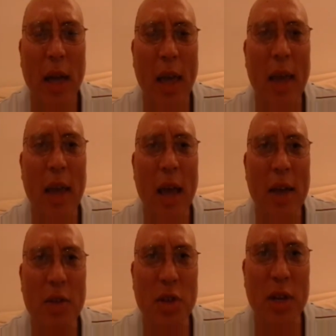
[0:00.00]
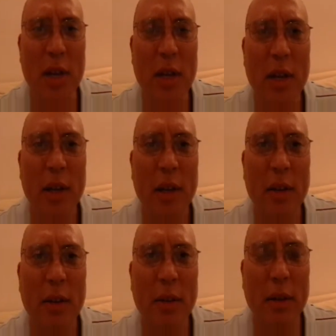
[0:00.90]
AIG
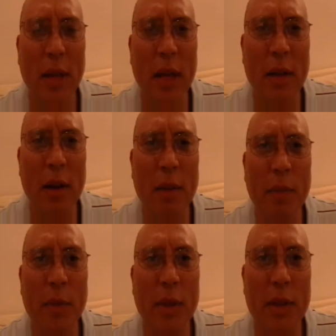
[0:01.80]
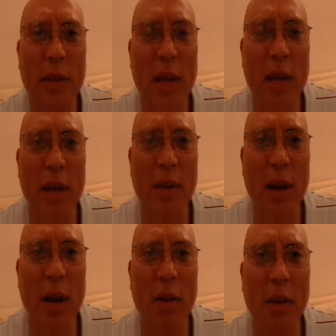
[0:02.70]
end up taking
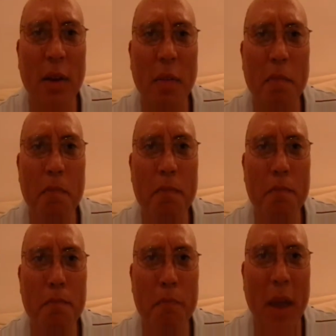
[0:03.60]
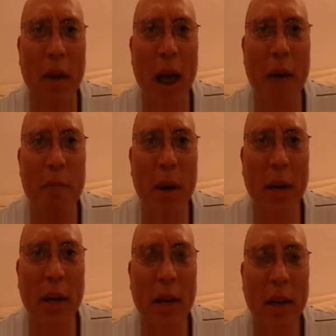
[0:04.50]
their little bailout
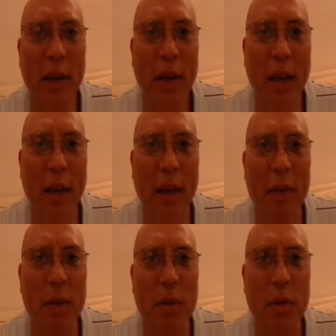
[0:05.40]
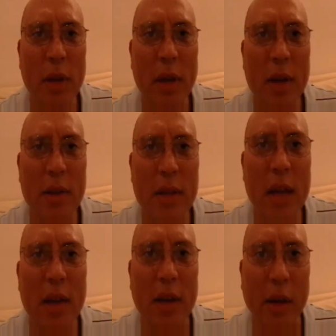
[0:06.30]
money and give it to their
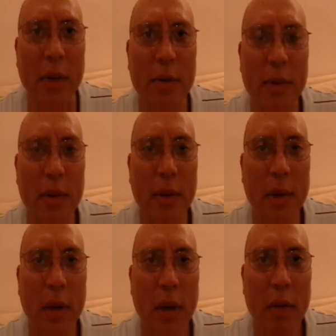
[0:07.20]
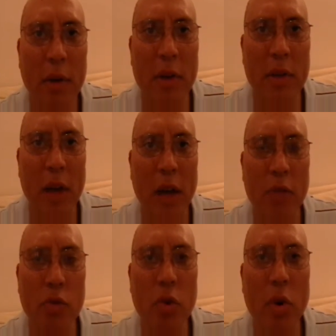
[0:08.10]
executives, which
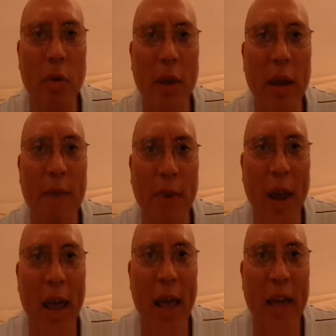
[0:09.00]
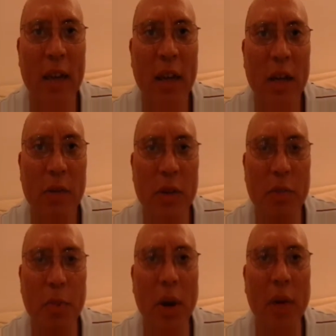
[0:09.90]
drew a red flag,
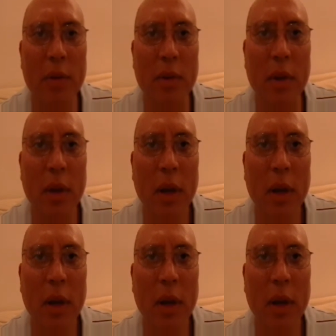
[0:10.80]
which brought